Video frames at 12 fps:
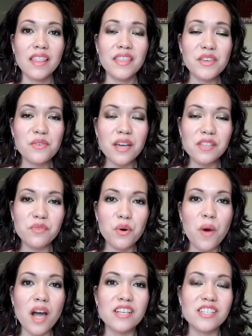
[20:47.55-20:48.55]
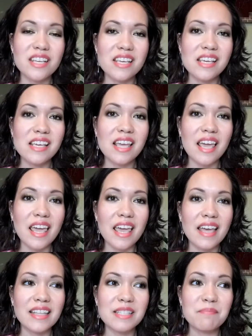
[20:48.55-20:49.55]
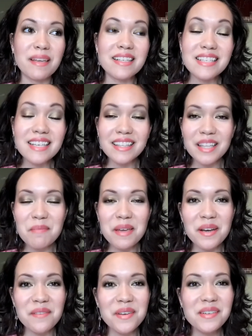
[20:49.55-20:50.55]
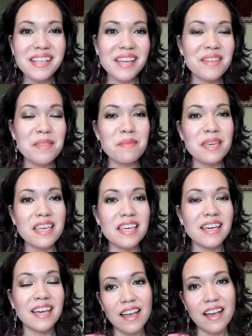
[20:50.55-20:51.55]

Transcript: Thank you guys for watching and spending a little bit of your day with me.